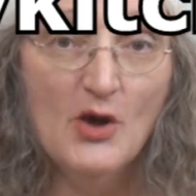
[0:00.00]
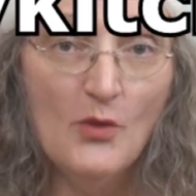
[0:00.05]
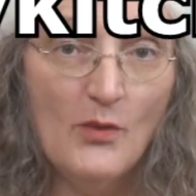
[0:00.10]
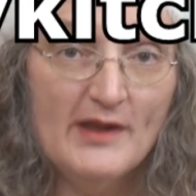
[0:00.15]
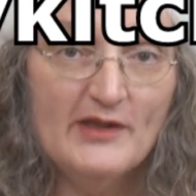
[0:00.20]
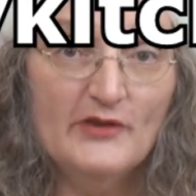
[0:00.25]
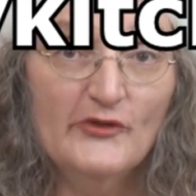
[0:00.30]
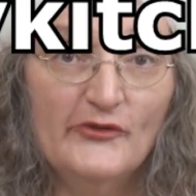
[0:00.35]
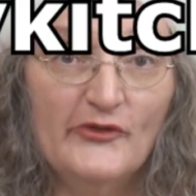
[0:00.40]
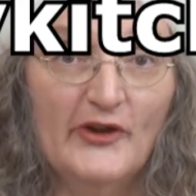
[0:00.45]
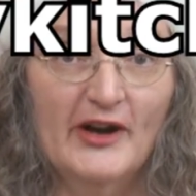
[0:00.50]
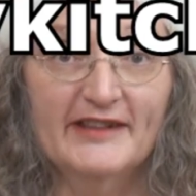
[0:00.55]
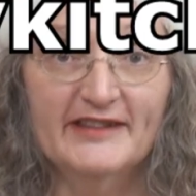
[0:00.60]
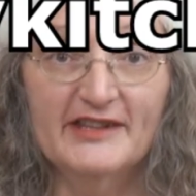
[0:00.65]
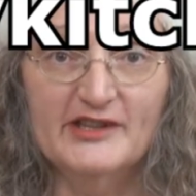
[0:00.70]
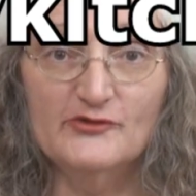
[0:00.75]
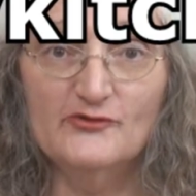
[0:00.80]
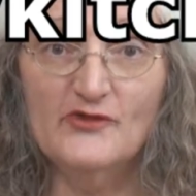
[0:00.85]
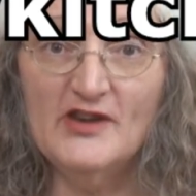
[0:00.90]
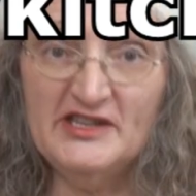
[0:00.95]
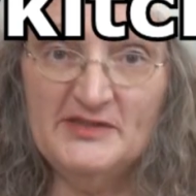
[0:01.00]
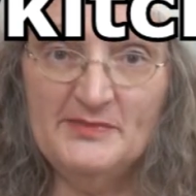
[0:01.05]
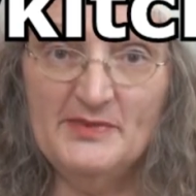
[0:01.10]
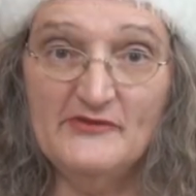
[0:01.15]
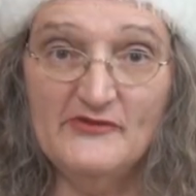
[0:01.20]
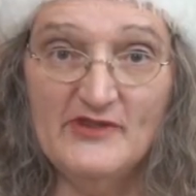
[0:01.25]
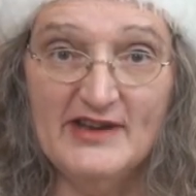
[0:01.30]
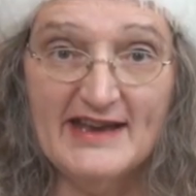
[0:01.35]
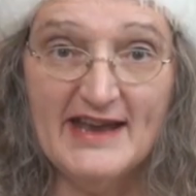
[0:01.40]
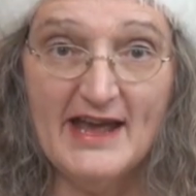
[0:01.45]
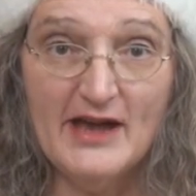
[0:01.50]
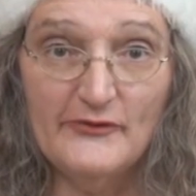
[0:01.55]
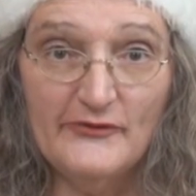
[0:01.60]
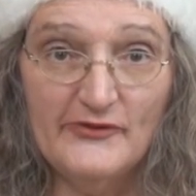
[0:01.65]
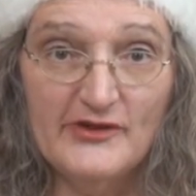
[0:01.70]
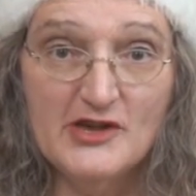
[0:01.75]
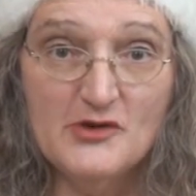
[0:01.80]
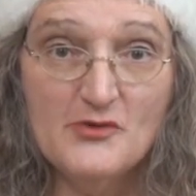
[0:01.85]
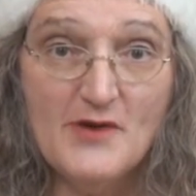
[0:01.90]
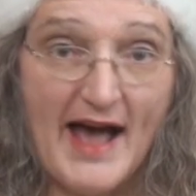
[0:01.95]
where you'll find this recipe written out
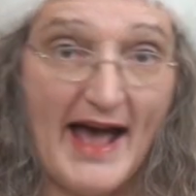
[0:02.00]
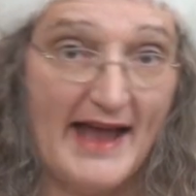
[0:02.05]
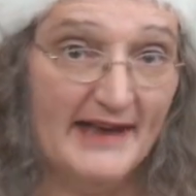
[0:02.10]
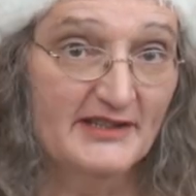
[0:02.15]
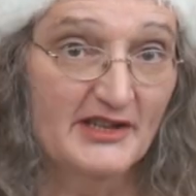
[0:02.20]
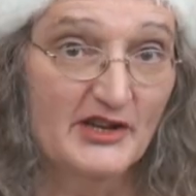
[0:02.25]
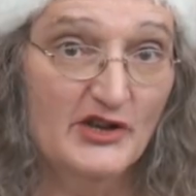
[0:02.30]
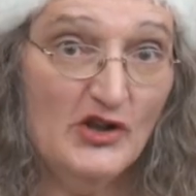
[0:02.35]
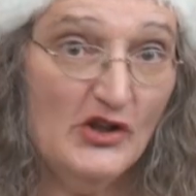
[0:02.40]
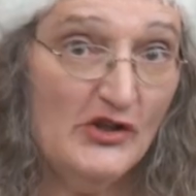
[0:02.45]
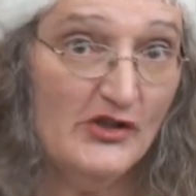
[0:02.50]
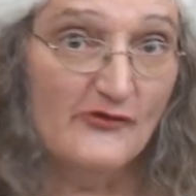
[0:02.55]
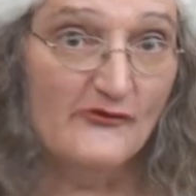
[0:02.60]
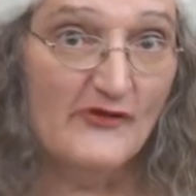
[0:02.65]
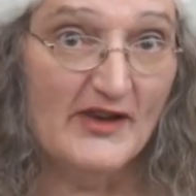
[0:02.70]
for you and another